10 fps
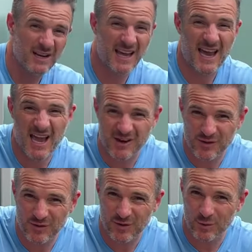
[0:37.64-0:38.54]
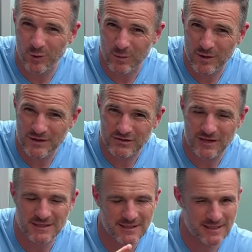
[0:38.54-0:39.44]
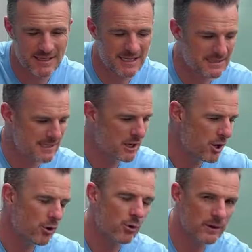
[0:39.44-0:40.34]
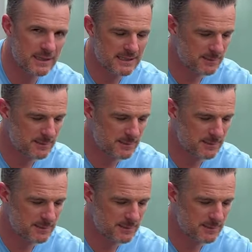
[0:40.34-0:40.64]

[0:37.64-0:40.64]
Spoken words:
Now, how do you do that all in one stretch? Easy. All you need is a